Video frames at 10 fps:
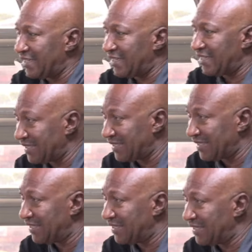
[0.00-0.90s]
ede
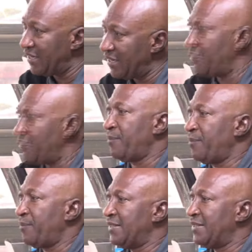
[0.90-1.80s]
shasi no, lefi
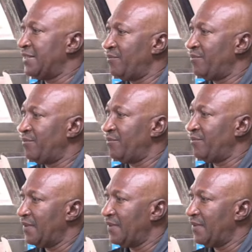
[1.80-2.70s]
kapani se.
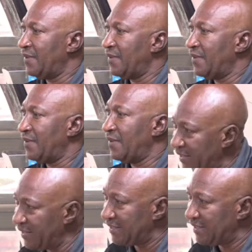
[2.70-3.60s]
Ni ebe tron
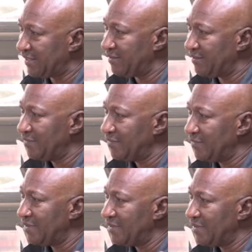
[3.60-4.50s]
university.
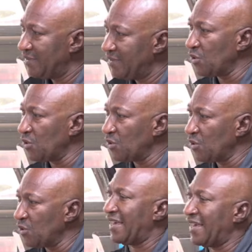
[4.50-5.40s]
So
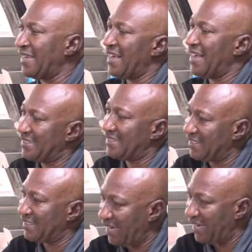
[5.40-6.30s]
unti se
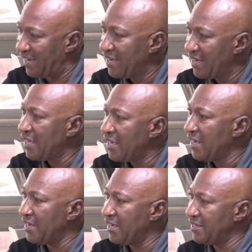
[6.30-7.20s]
yanhyehye
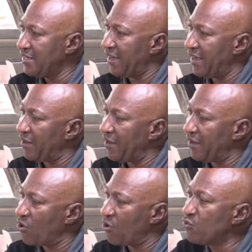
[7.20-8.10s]
ye
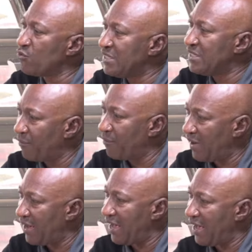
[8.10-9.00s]
nkrofo no
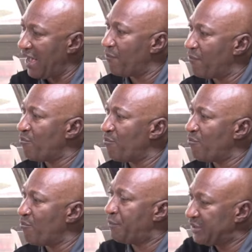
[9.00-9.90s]
nyam
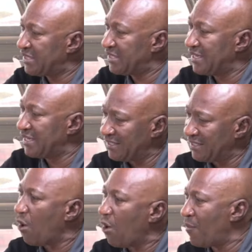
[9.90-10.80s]
I appreciate
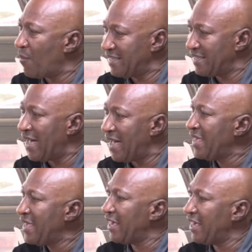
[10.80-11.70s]
the omaya.
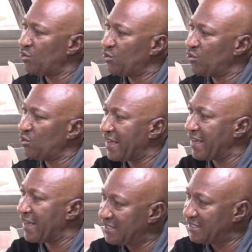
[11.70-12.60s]
It will not
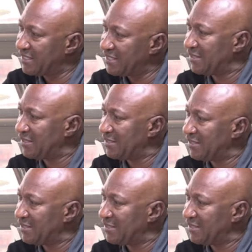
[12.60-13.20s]
encourage others